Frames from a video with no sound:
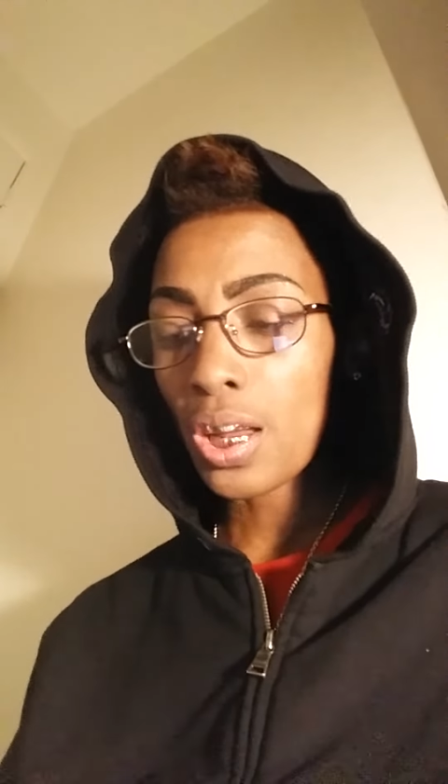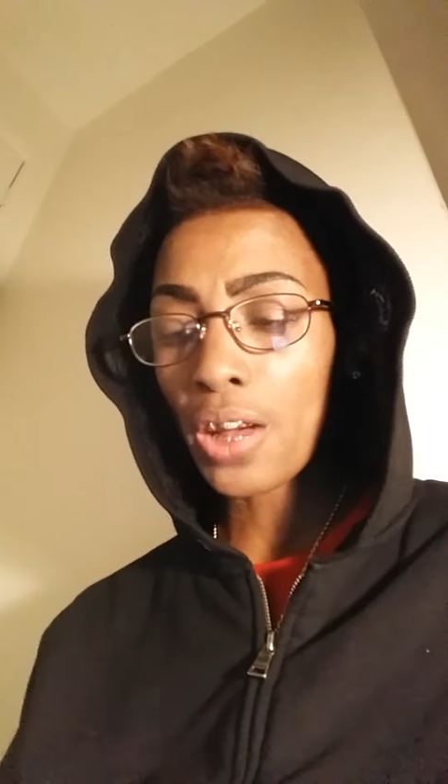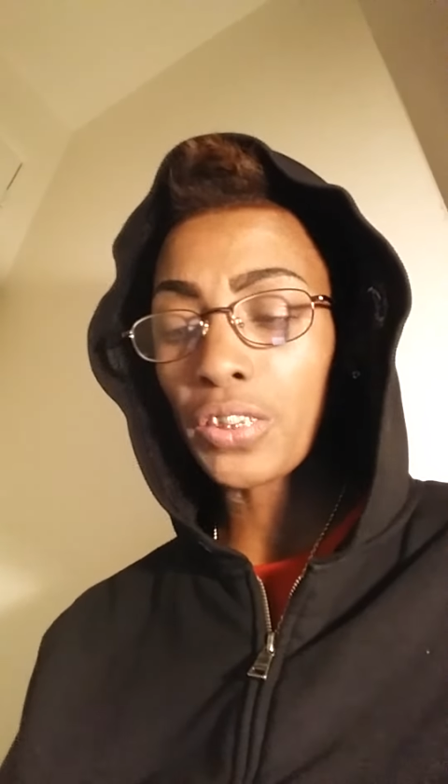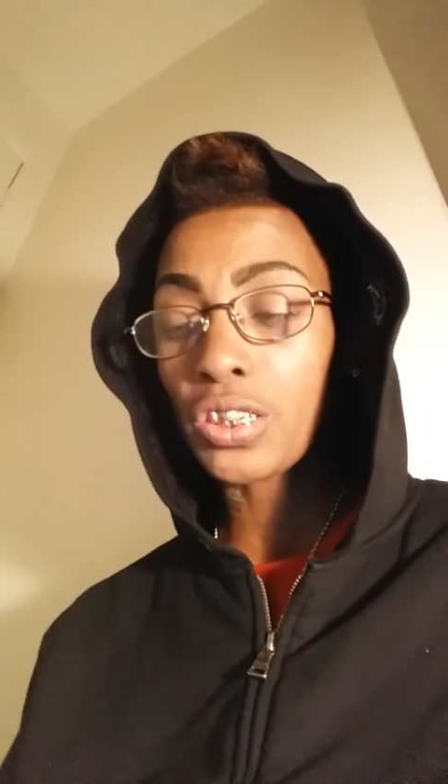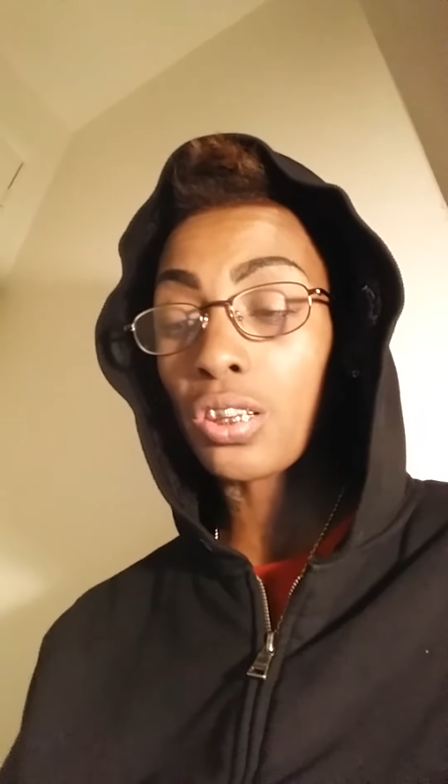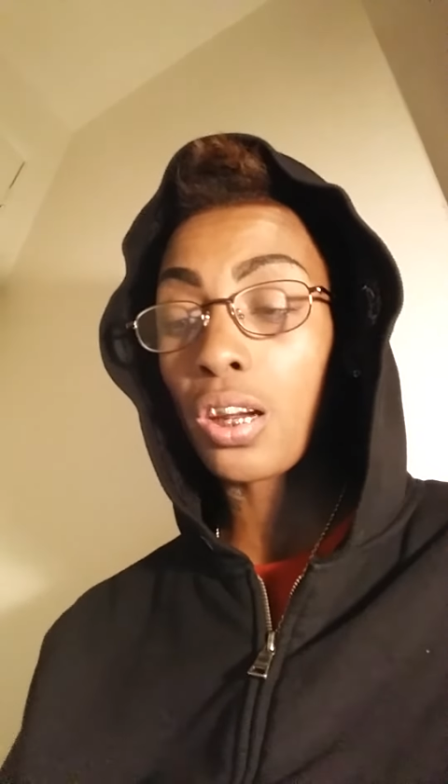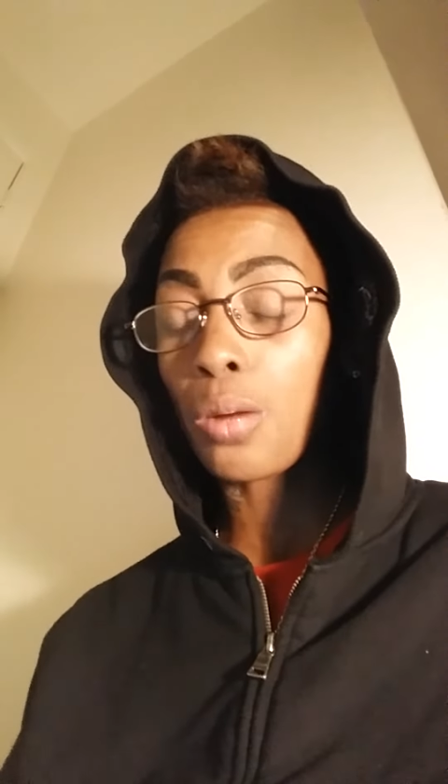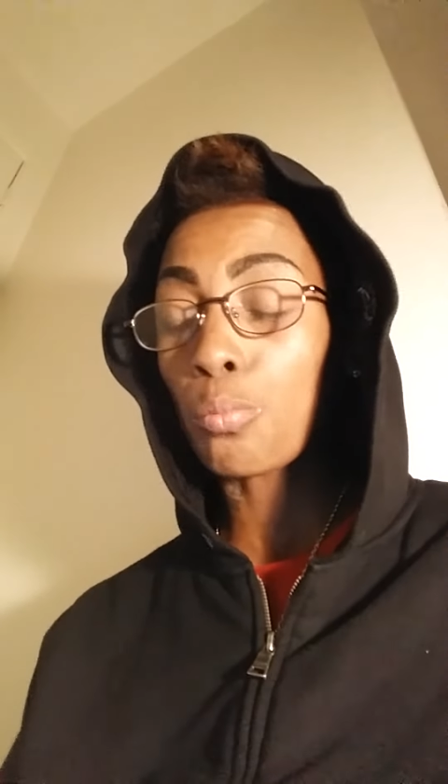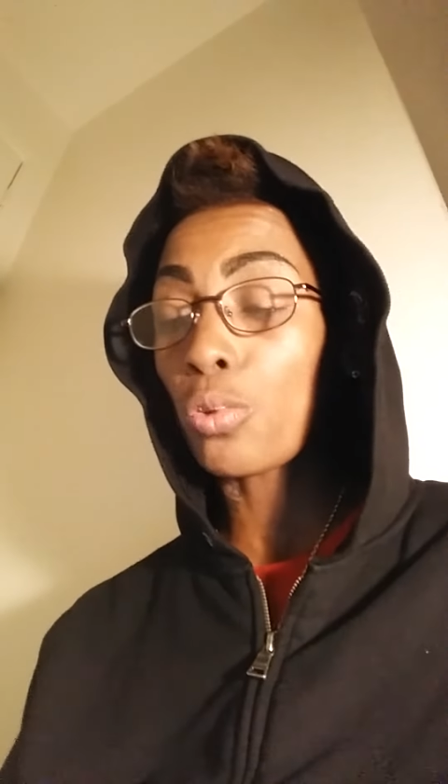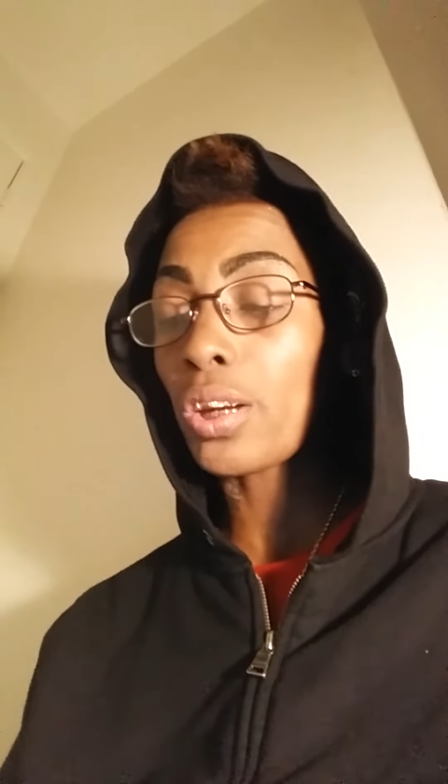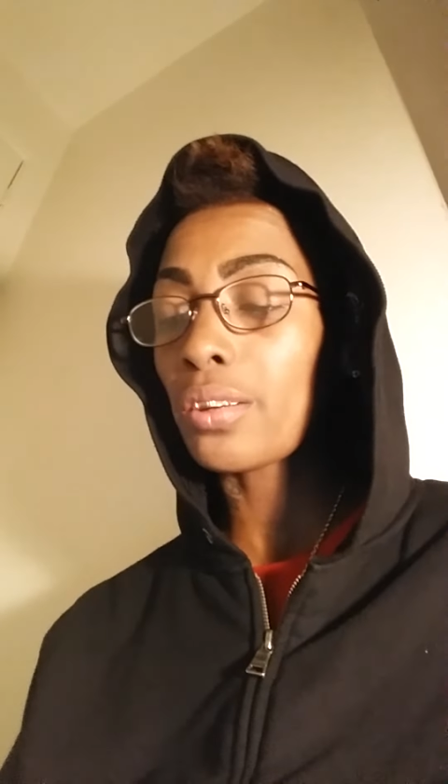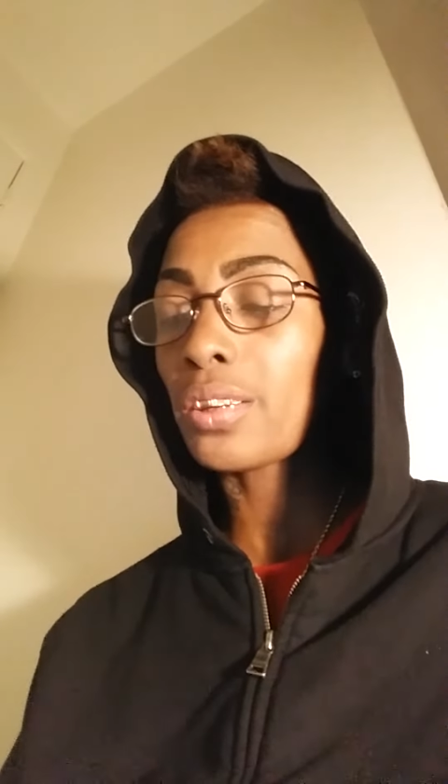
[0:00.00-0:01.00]
of a
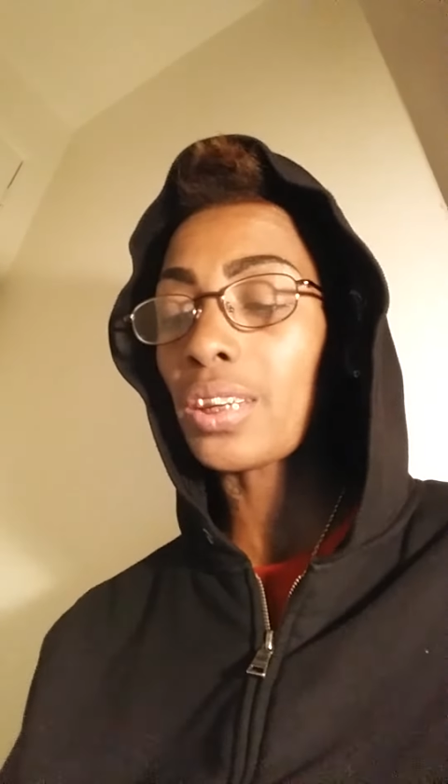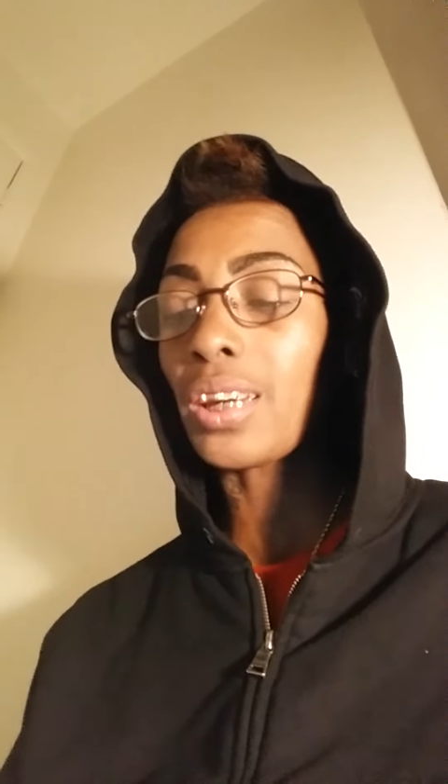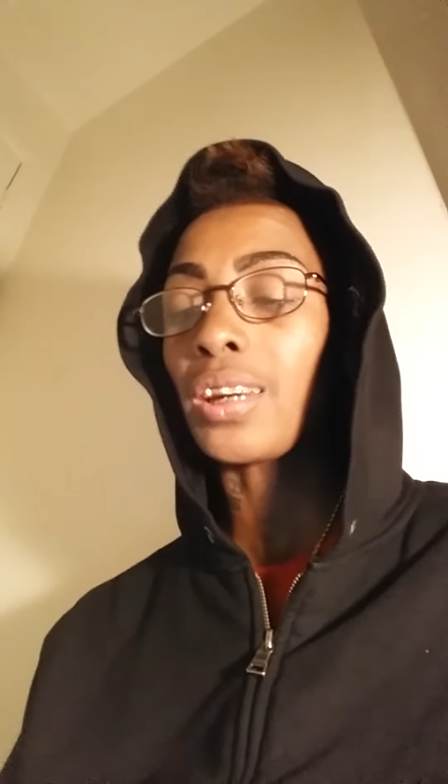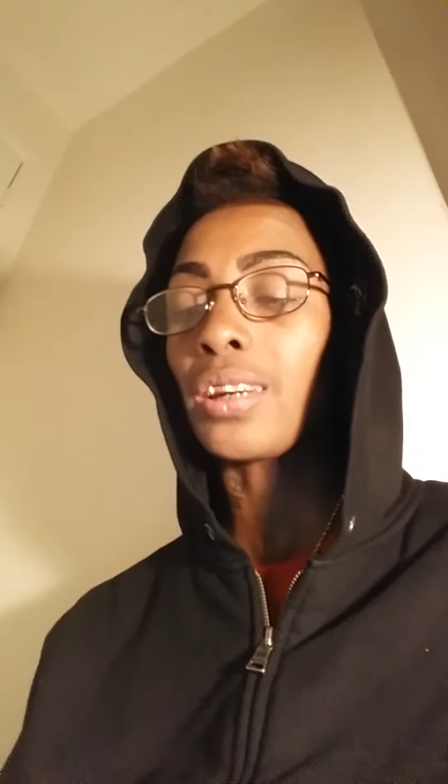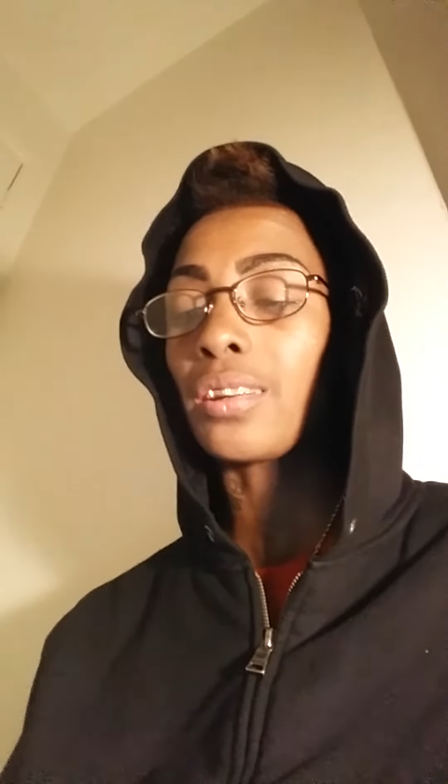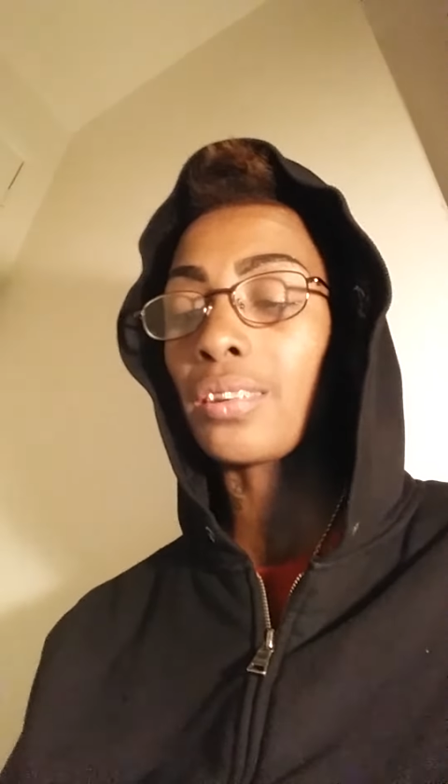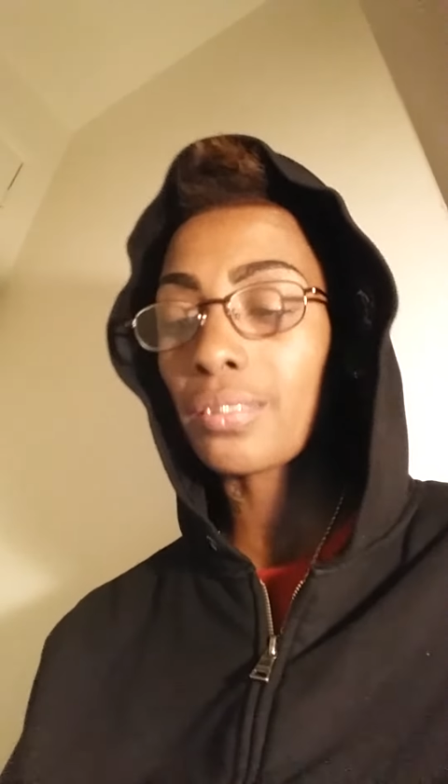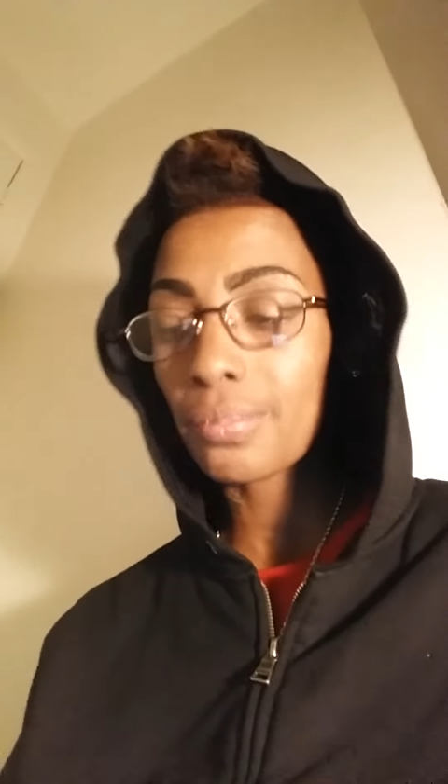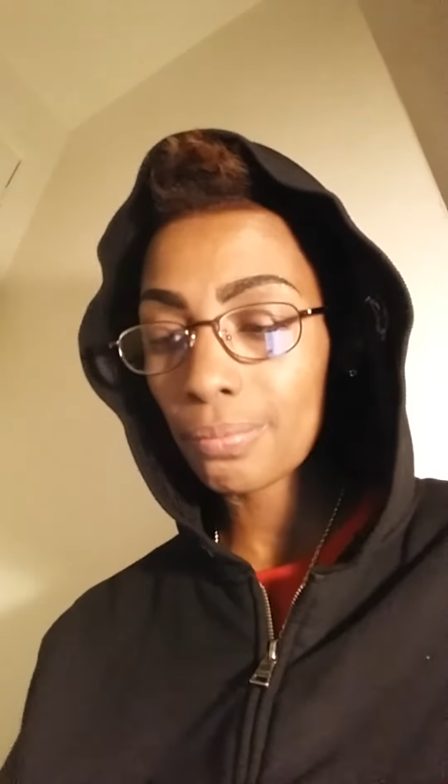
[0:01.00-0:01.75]
job well done